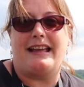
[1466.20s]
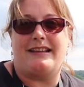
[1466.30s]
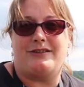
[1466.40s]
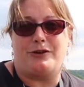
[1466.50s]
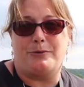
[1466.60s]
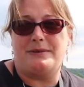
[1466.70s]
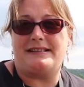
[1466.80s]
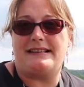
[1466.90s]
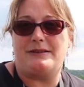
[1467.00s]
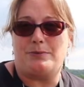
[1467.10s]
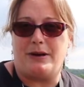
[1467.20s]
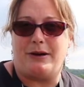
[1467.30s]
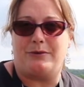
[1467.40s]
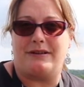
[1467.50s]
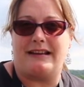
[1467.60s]
in Thomas's
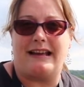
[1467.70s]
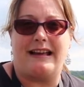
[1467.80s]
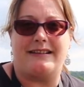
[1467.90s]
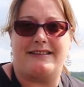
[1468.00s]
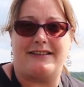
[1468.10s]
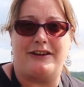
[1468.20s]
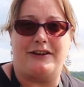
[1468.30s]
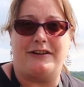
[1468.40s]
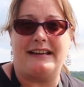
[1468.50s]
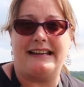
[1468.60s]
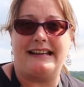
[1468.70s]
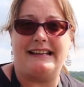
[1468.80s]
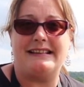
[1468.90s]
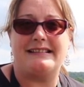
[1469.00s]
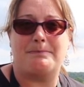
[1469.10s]
world, and soon
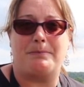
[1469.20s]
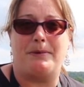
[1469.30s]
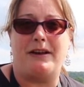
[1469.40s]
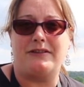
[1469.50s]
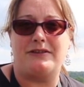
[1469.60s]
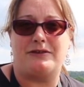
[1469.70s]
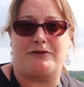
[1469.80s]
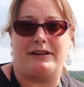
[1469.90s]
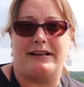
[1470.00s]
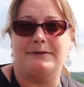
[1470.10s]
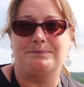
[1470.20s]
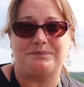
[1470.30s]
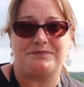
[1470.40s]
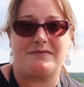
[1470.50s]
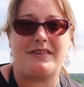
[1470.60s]
he's blustering
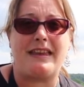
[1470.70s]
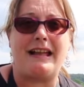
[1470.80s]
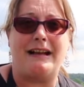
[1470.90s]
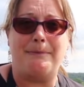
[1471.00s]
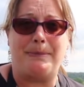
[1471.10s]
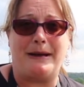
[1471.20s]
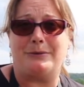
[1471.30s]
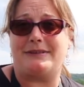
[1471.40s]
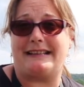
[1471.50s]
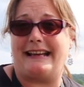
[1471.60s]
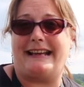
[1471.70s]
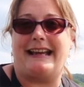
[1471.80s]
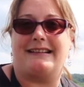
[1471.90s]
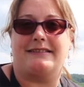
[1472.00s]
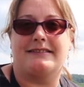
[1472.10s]
about
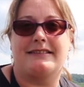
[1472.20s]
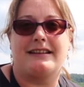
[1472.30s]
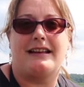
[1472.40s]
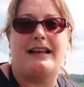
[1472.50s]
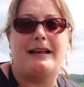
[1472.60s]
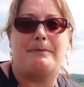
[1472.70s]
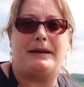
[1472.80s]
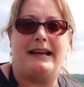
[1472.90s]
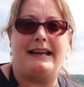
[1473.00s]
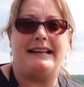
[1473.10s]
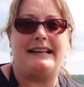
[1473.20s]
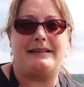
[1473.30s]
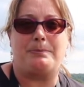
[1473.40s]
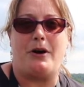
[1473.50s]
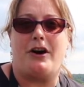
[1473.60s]
again, playing
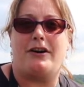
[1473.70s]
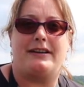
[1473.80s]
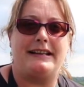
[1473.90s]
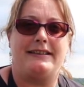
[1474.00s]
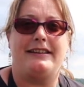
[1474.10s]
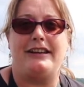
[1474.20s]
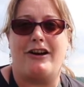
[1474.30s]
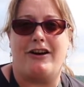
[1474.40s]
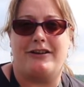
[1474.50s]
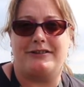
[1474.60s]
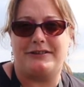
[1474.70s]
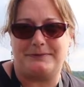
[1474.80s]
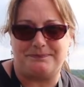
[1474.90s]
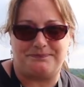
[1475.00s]
his part in the yard